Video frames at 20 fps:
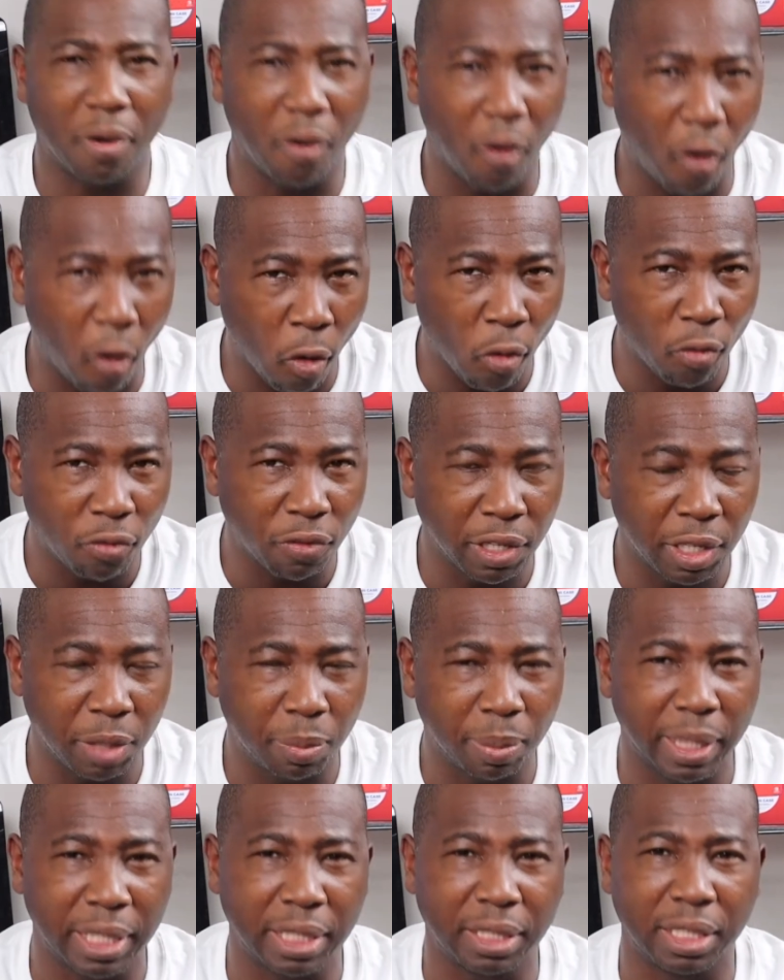hopefully
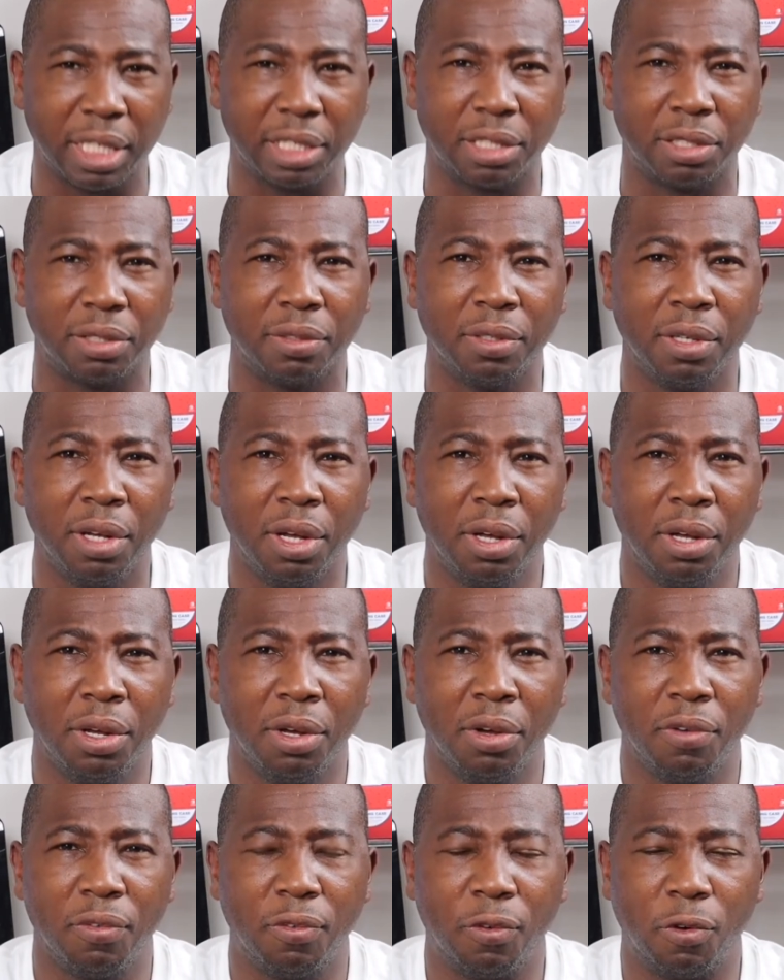PlayStation
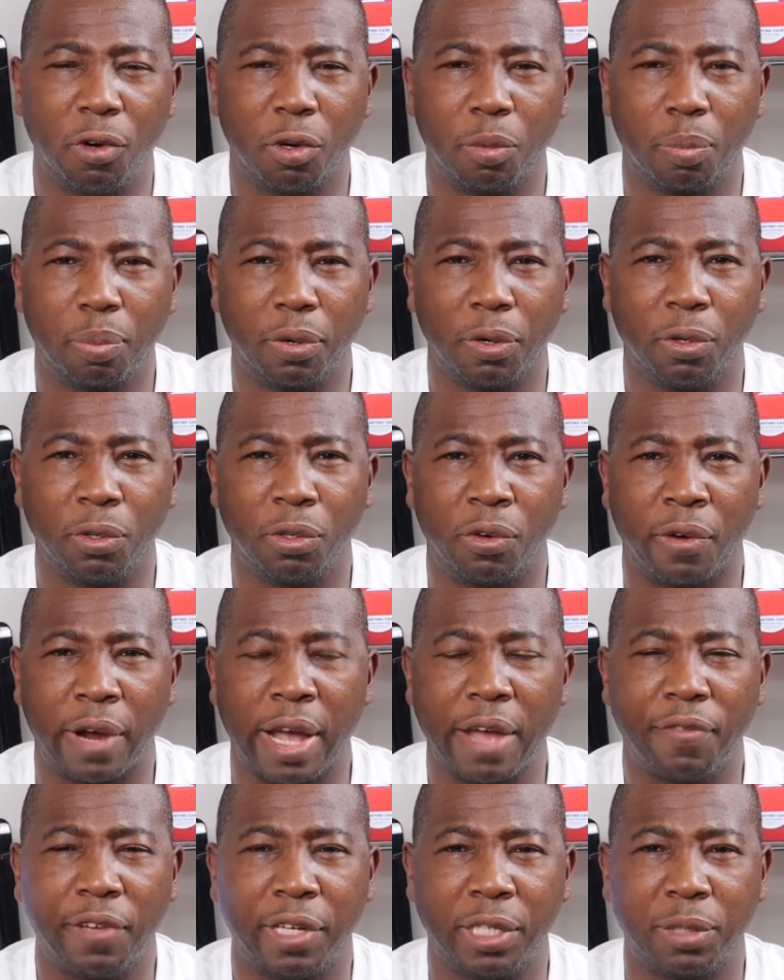4 Pro
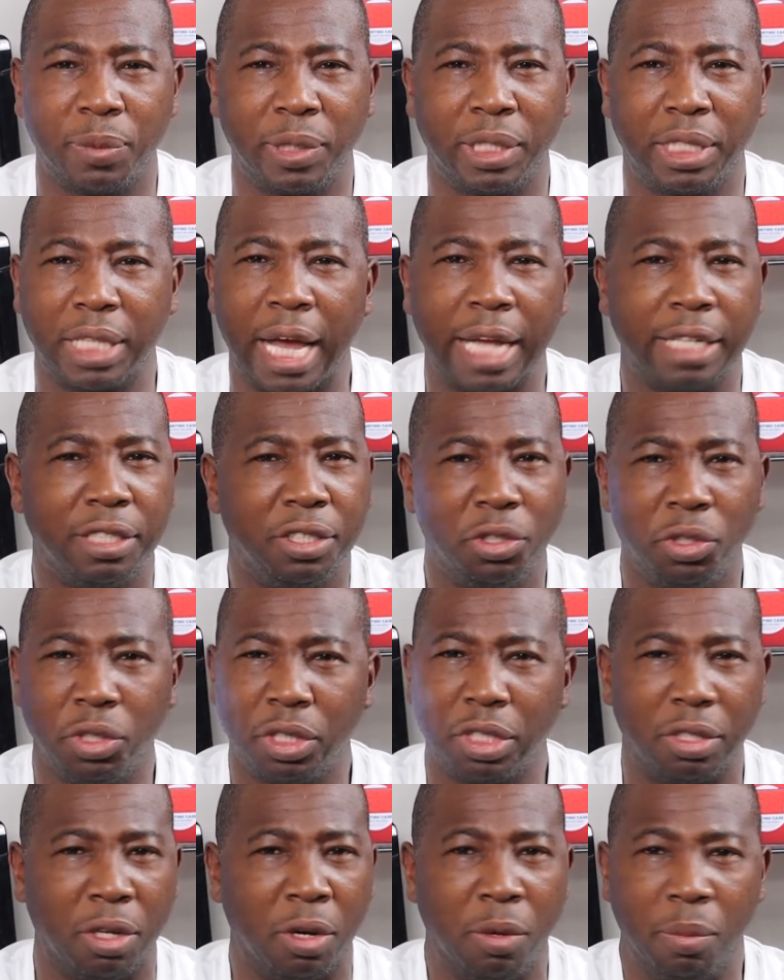graphics, which I
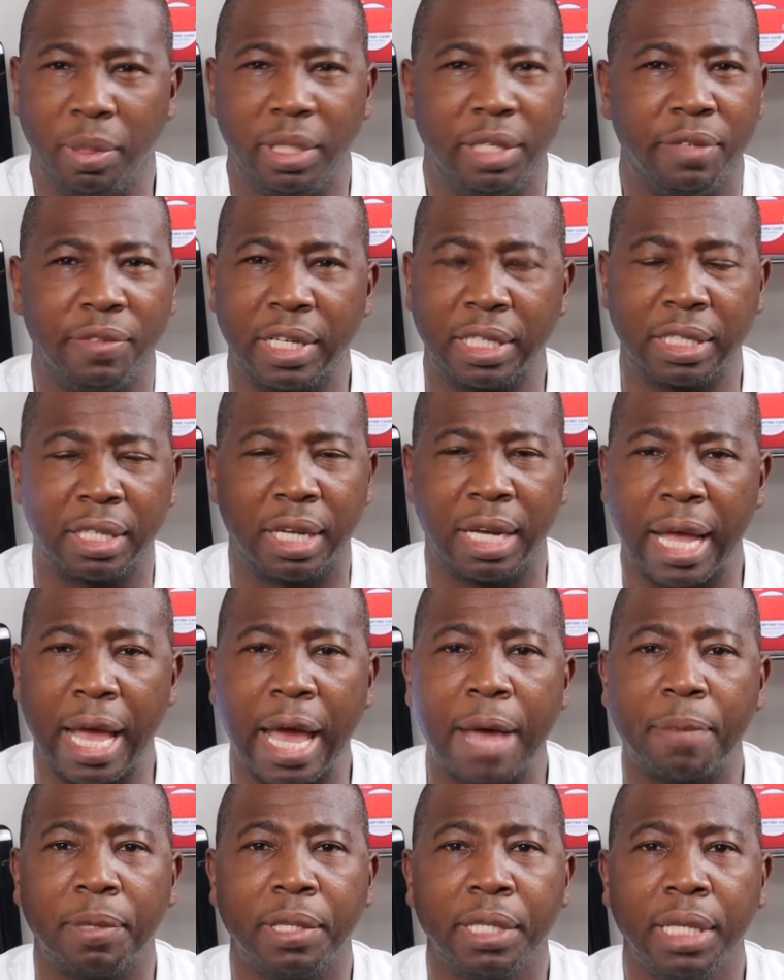just don't believe that's gonna
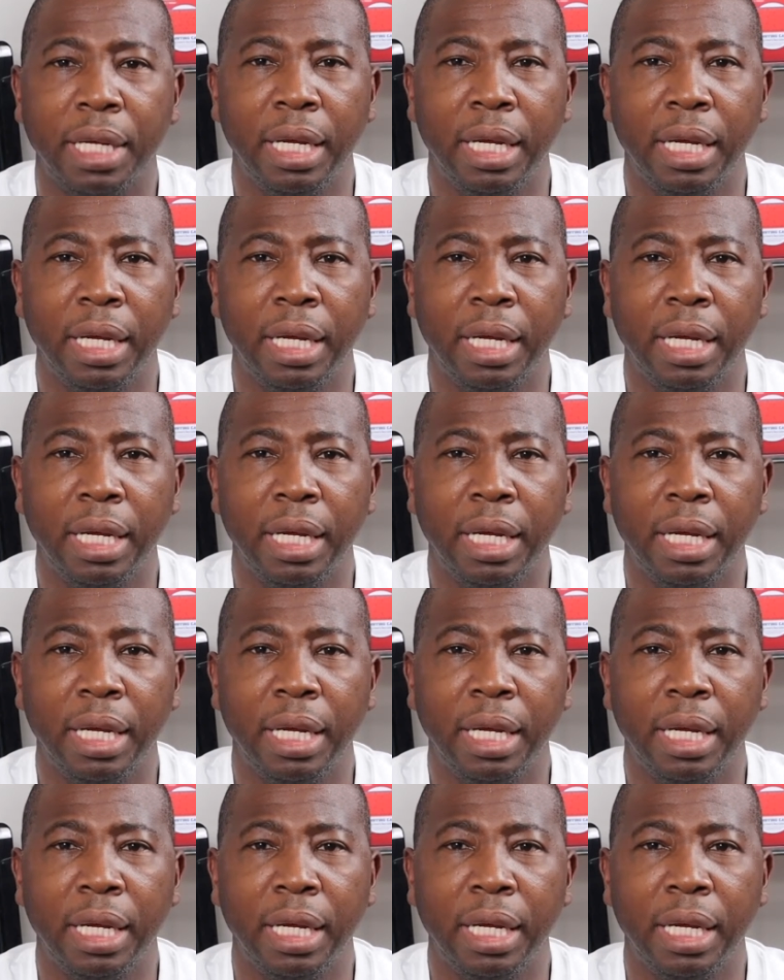happen.